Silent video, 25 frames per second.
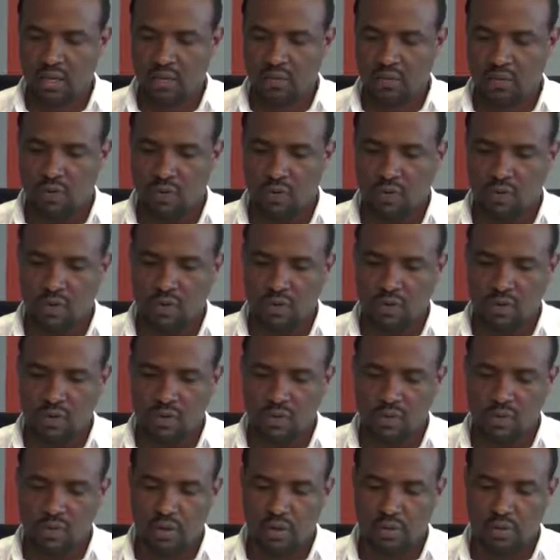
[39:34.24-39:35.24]
Flow
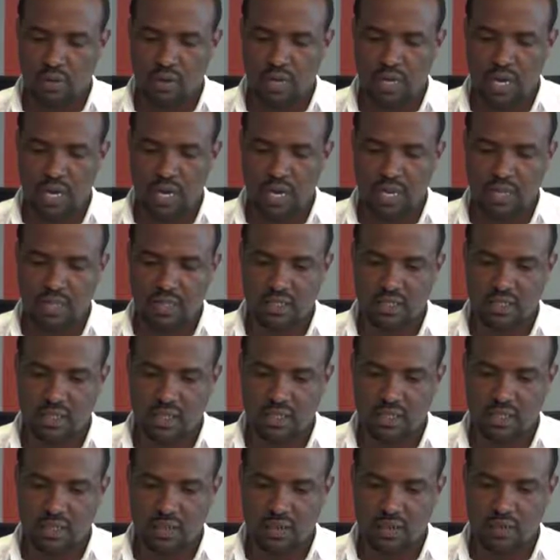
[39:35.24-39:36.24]
velocity will be higher
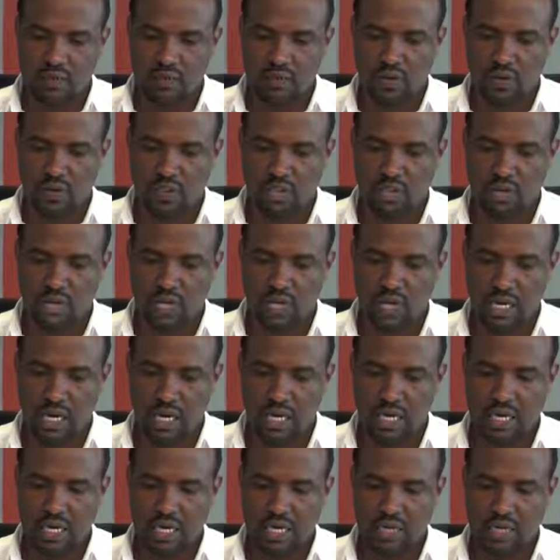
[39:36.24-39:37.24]
than the conventional
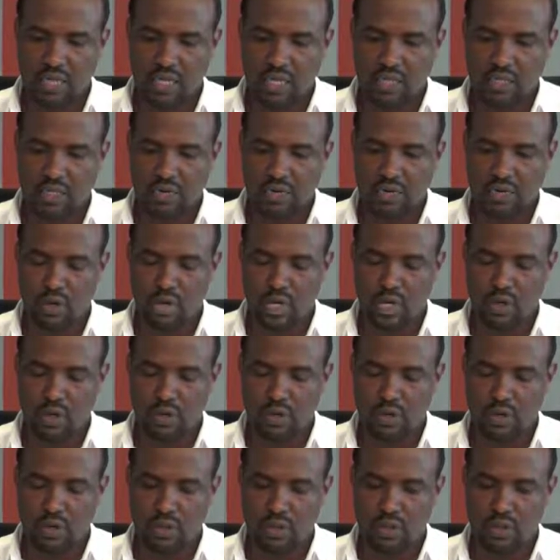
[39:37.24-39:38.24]
canal, and we need
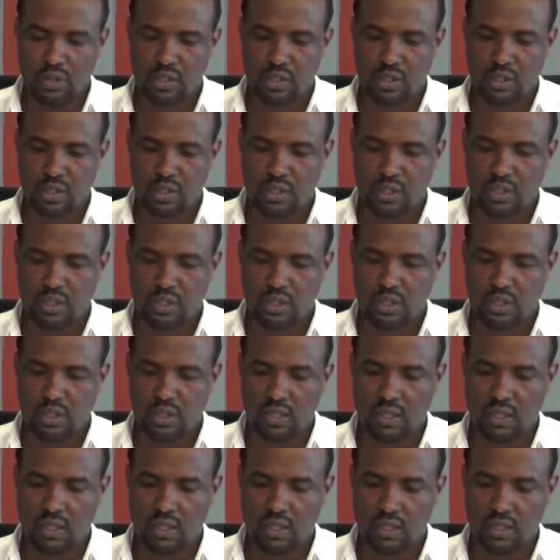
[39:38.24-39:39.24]
to consider
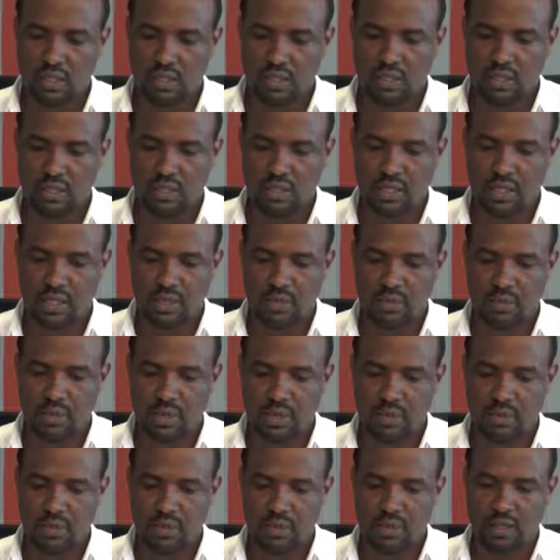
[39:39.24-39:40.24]
this as
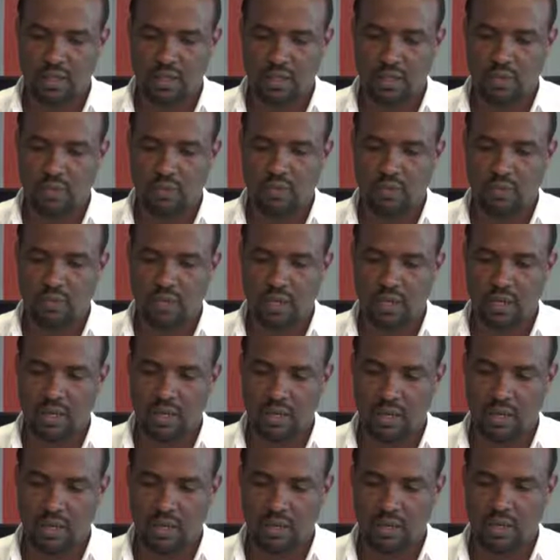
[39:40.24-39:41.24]
well. But if we
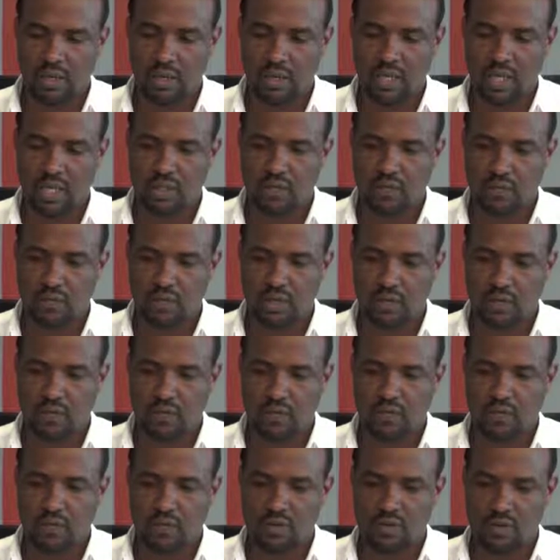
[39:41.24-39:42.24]
try to give
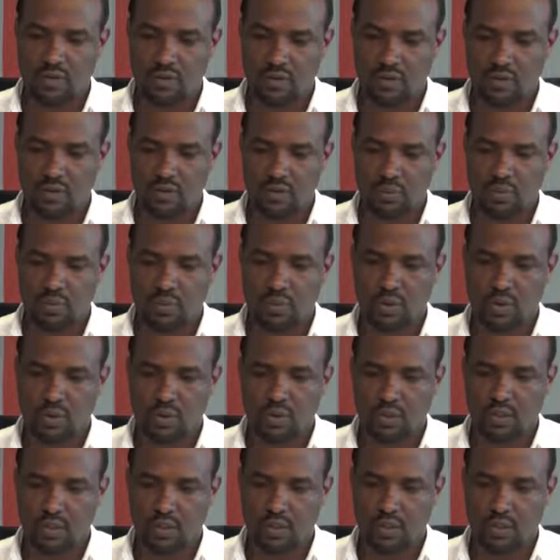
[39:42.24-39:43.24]
the slope which
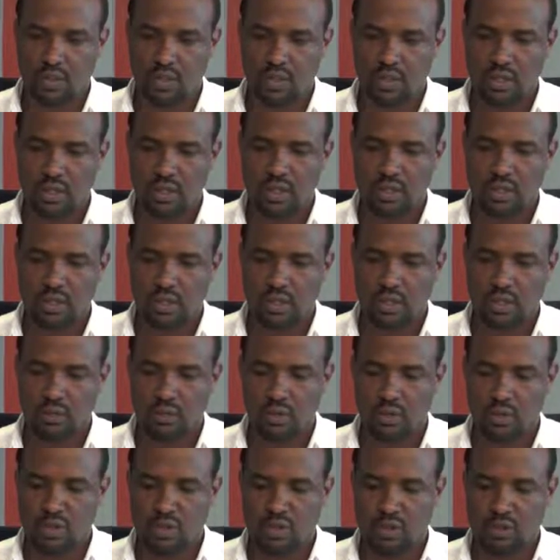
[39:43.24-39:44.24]
is
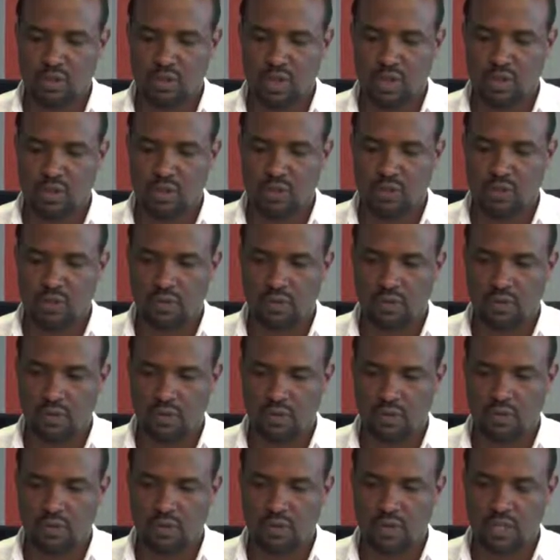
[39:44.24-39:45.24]
almost similar for the
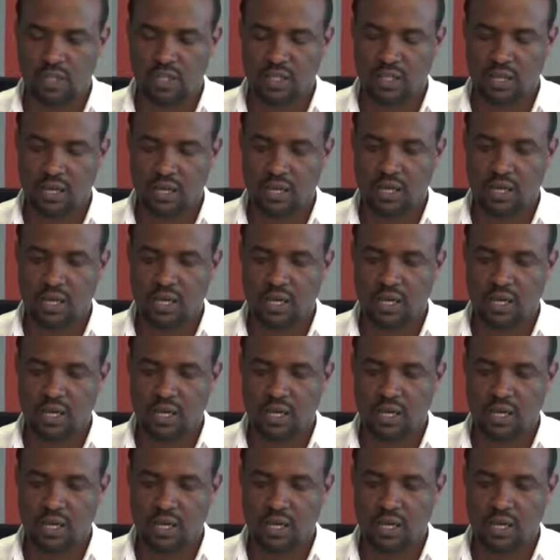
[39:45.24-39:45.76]
conventional,